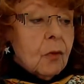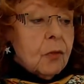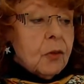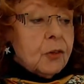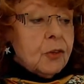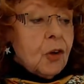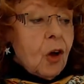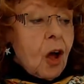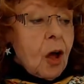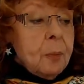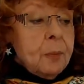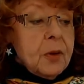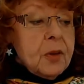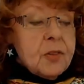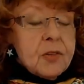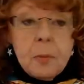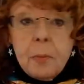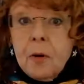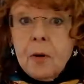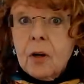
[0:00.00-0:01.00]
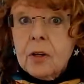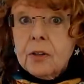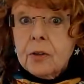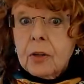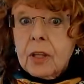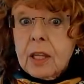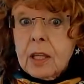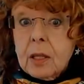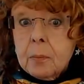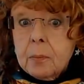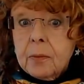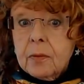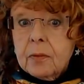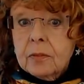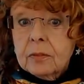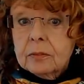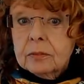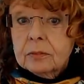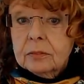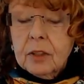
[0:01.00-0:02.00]
the top is the part you keep,
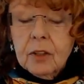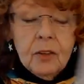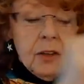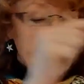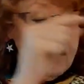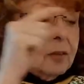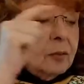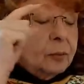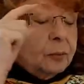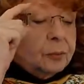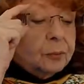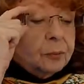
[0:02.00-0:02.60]
all right?